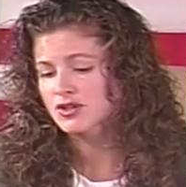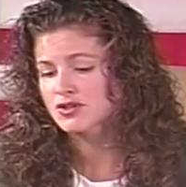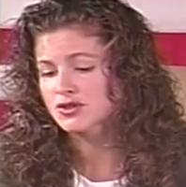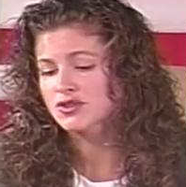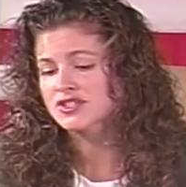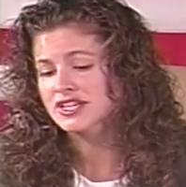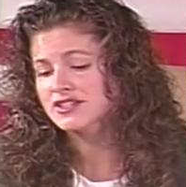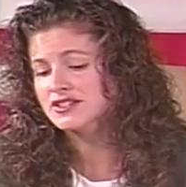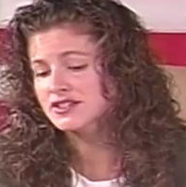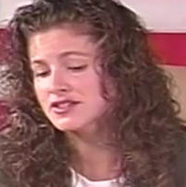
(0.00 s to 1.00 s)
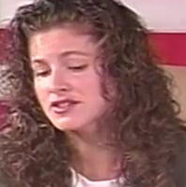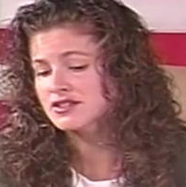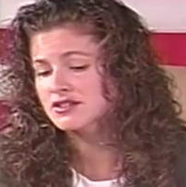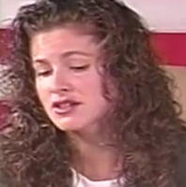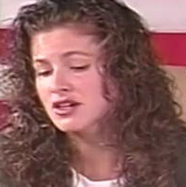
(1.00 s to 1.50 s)
So the sentence is,
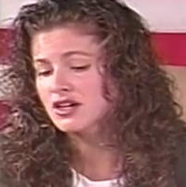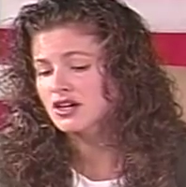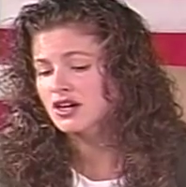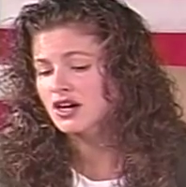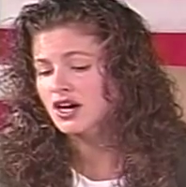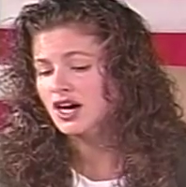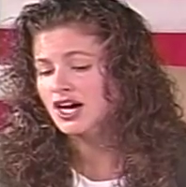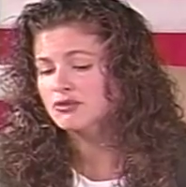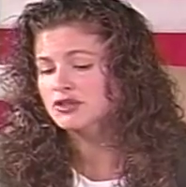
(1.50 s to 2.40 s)
I